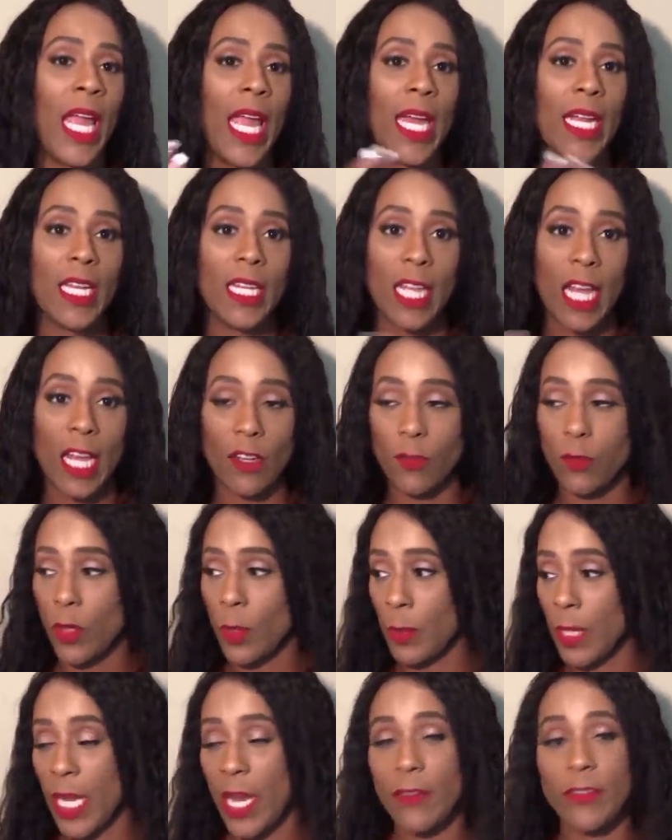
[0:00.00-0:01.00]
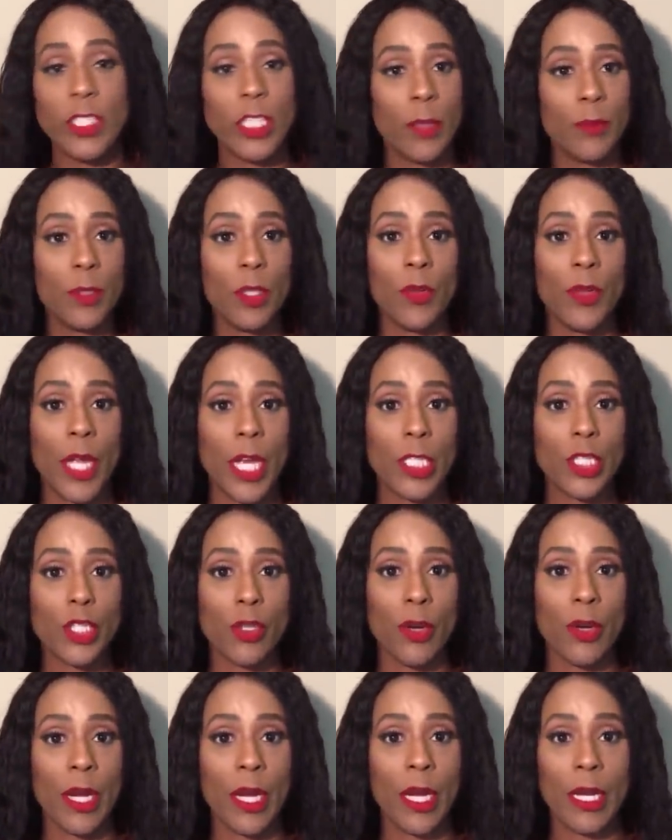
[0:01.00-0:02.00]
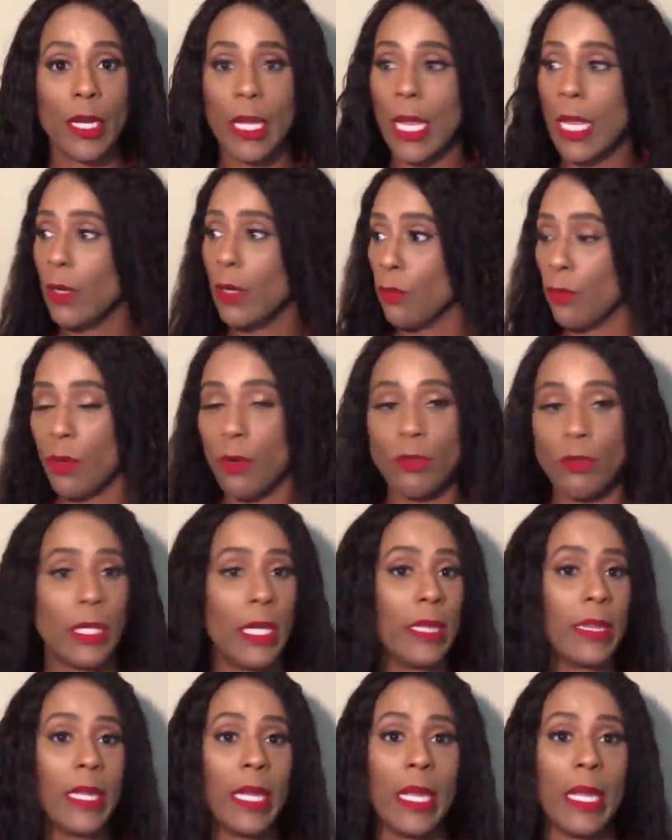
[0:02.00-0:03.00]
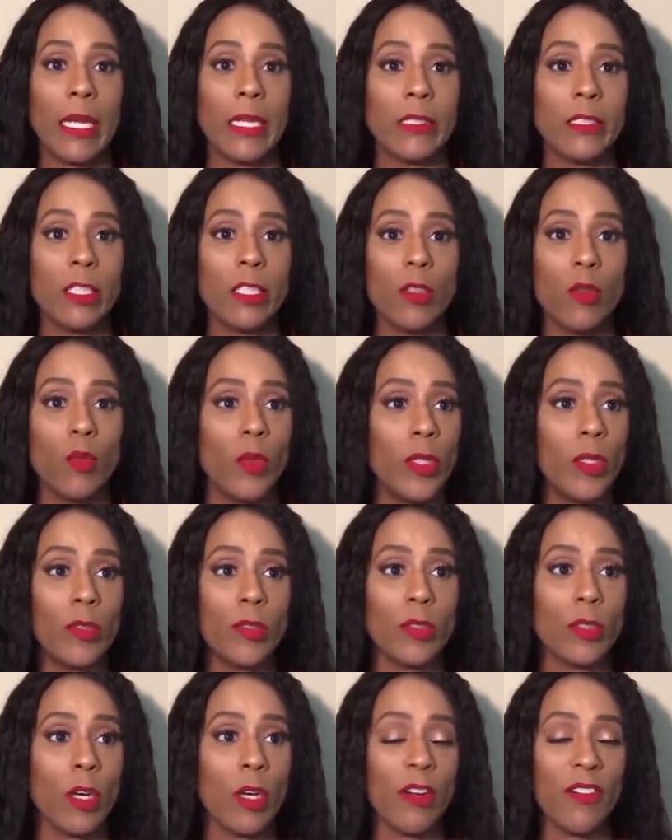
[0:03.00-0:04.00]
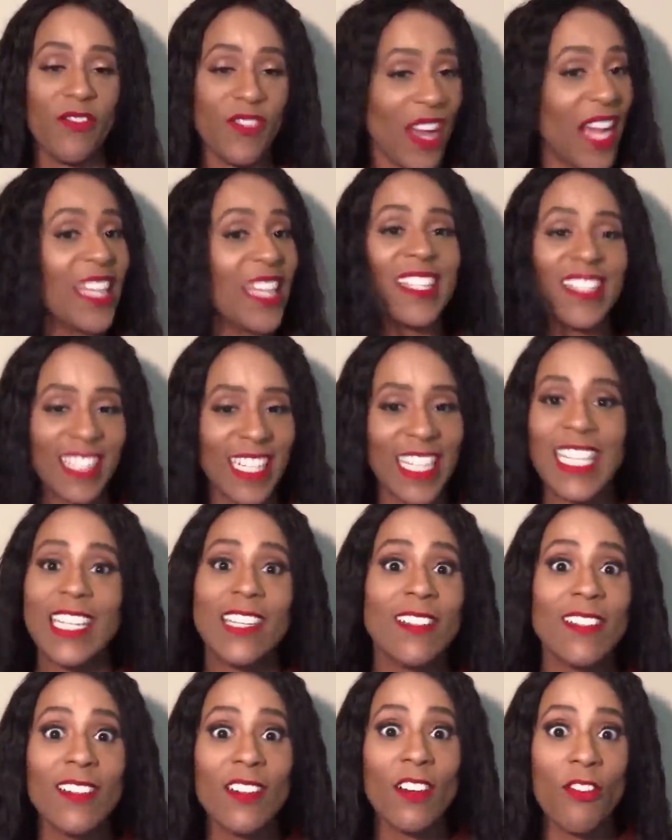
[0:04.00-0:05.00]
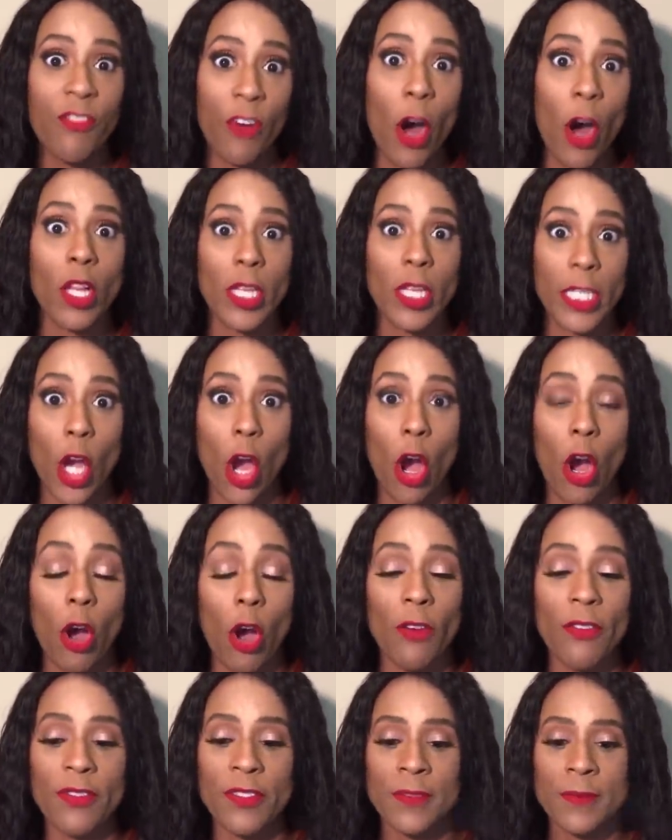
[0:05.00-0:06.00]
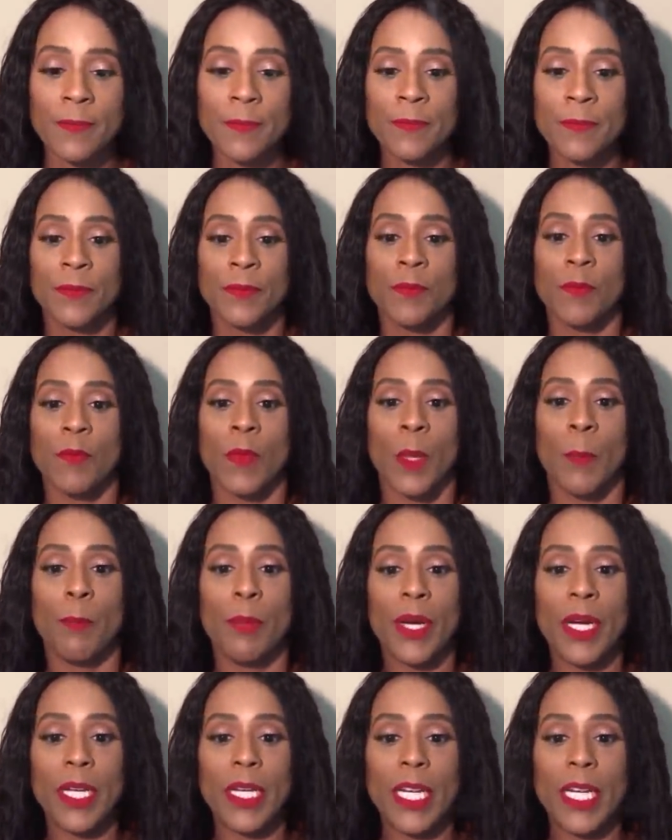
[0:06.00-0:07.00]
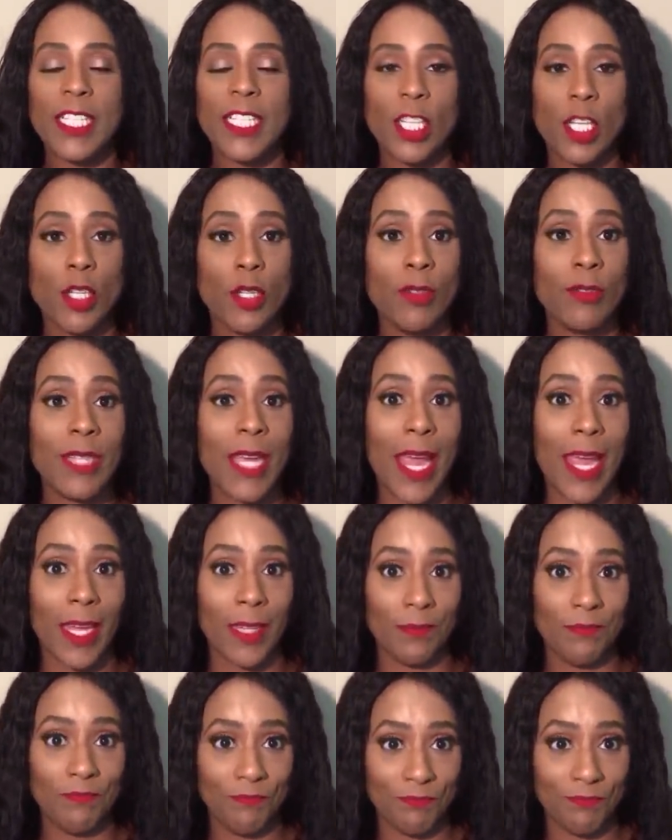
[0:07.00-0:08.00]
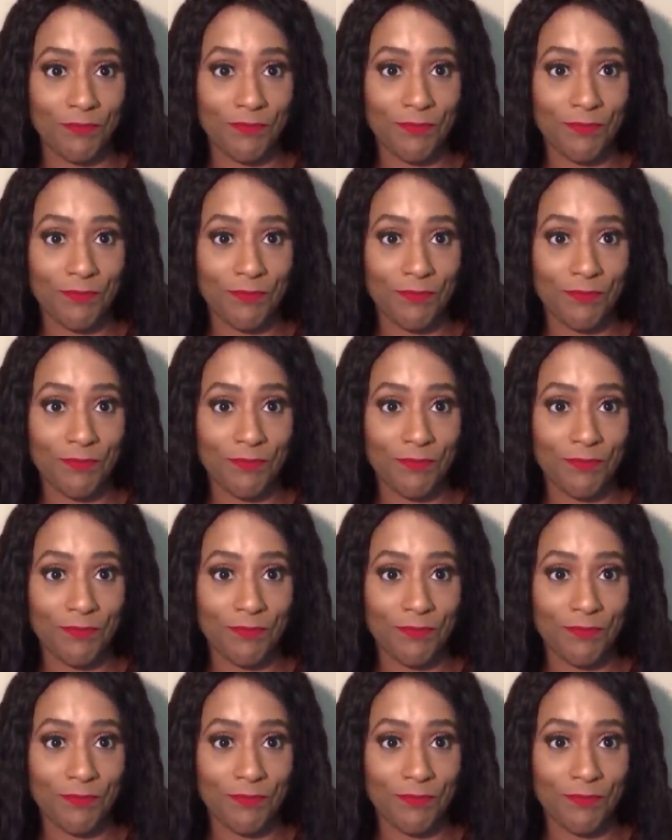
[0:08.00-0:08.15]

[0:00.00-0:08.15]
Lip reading: And a lot of women have jumped on that train and rode that thing till the wheels are finally falling off. But it's a new day.